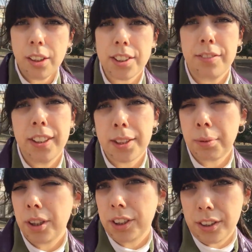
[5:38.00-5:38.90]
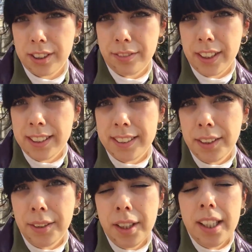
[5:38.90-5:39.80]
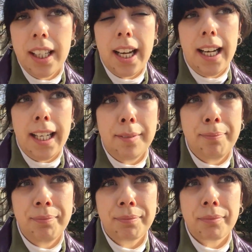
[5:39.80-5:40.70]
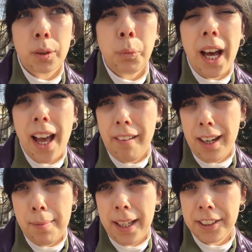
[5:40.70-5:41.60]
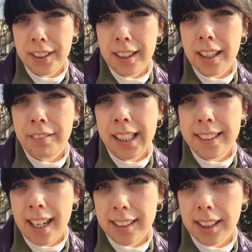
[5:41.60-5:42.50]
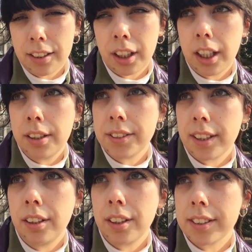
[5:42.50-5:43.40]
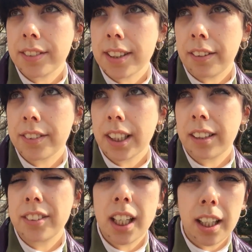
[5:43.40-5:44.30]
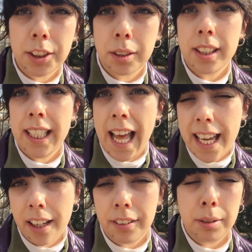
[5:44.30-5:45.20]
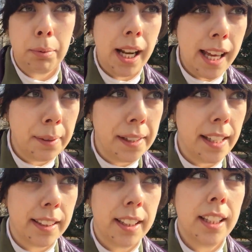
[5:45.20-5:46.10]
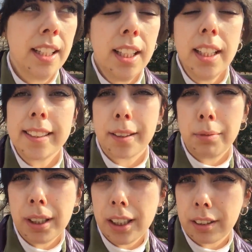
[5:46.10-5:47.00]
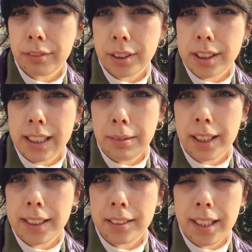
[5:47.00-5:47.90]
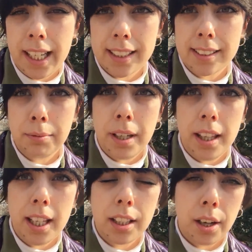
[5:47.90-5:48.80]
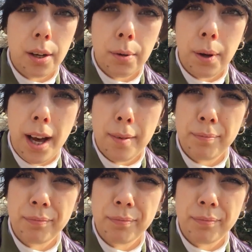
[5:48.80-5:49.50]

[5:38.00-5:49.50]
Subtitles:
Lots of fun to watch, lots of fun to wear, I imagine. They're really tactile clothes, so lots of stuff to kind of touch and layer and play with, and so I'm really looking forward to see what they do next and where they go